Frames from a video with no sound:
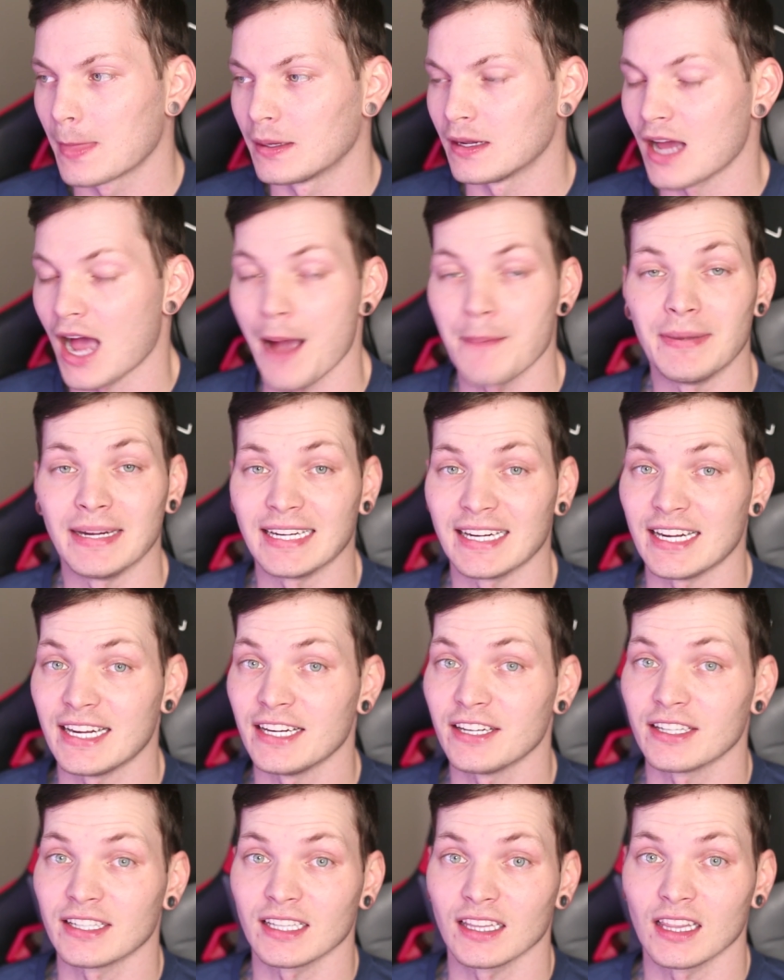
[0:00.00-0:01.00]
I've been
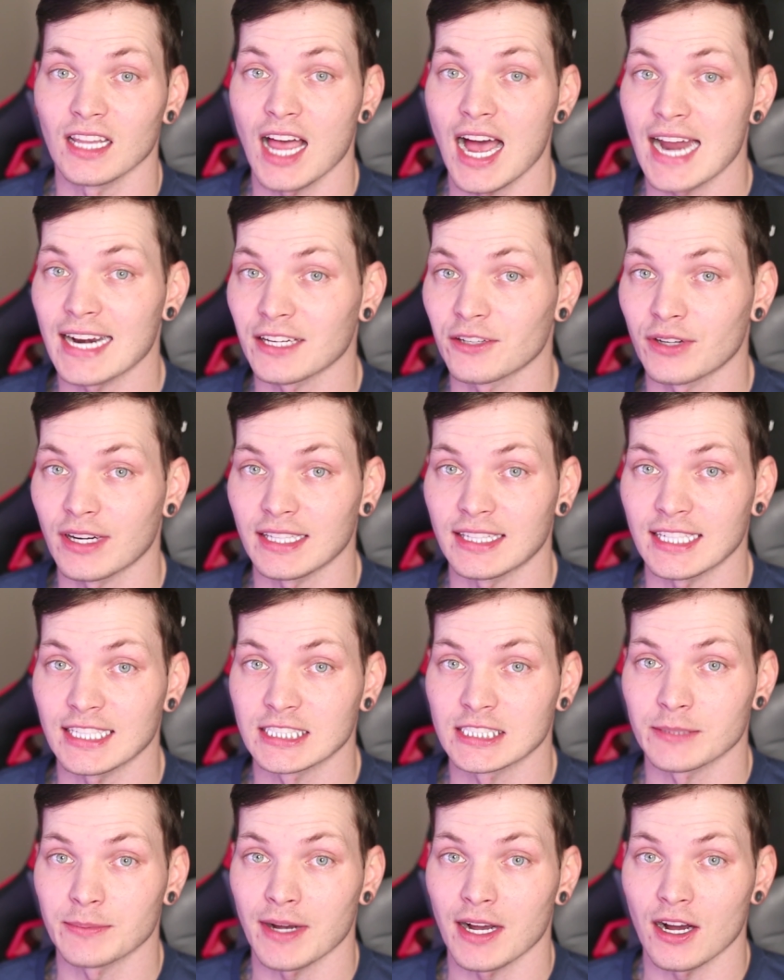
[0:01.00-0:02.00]
hearing a lot of great
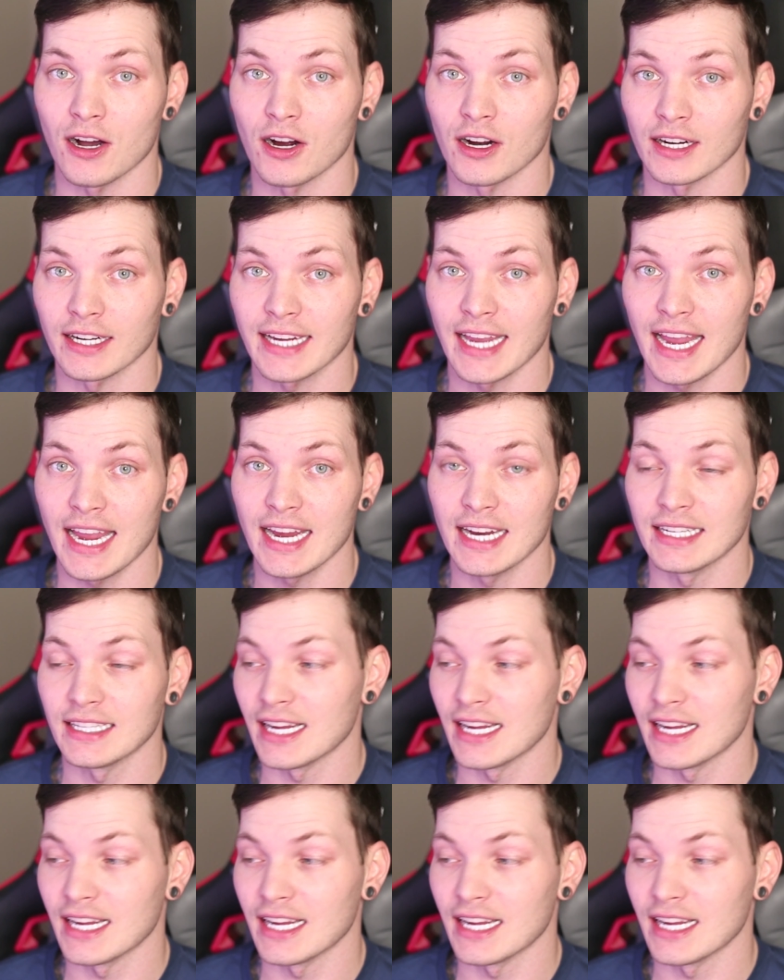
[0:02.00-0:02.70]
things about Arcane,